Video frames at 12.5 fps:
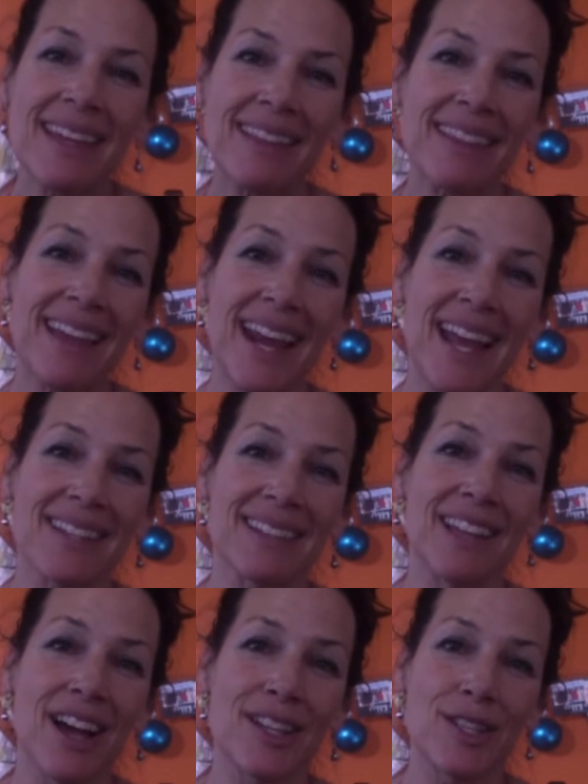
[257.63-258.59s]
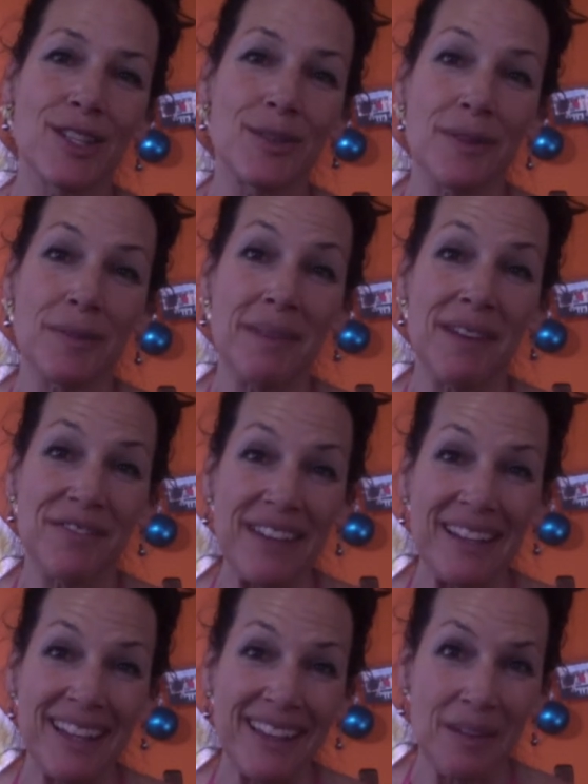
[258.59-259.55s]
that has a lot to do with me
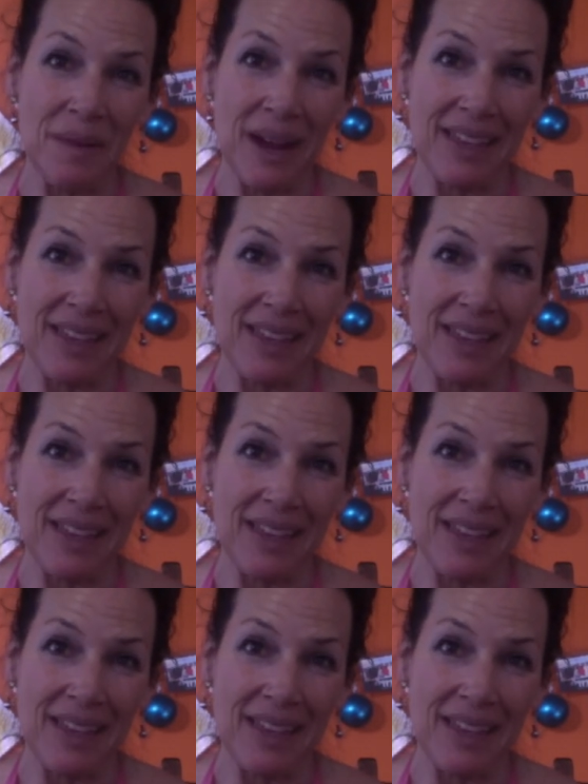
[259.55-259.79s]
feeling the way